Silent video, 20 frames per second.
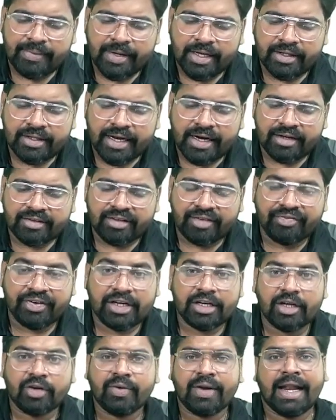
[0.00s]
that is
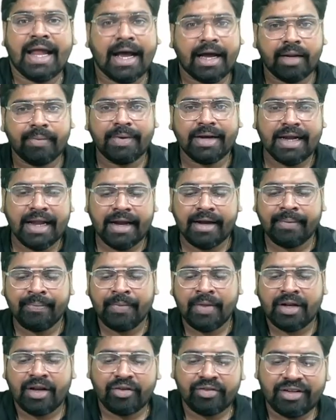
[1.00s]
affecting your lacrimal gland.
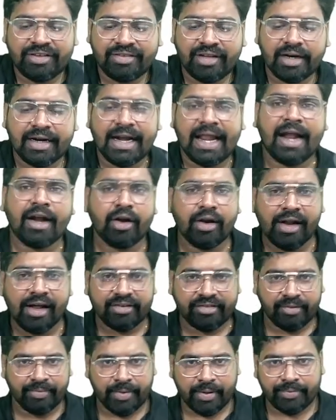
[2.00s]
Now these are glandular
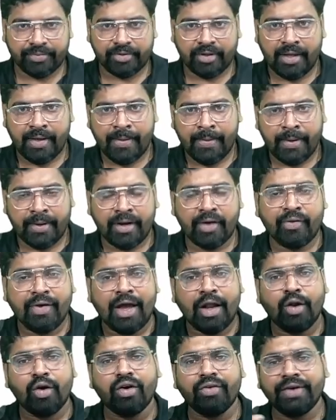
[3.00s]
symptoms. Now
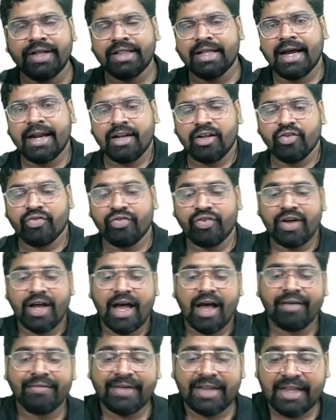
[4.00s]
along with that, if you
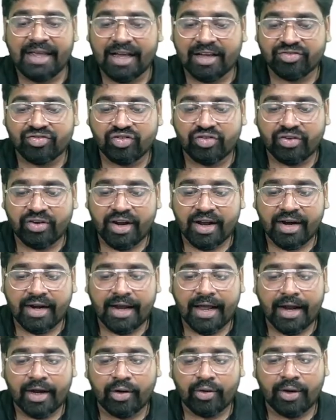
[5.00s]
have any extra
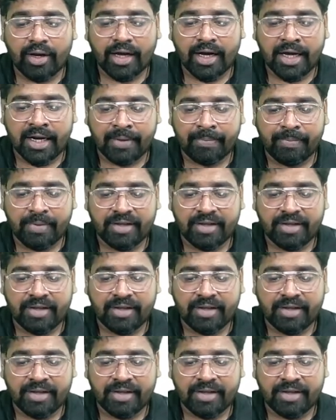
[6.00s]
glandular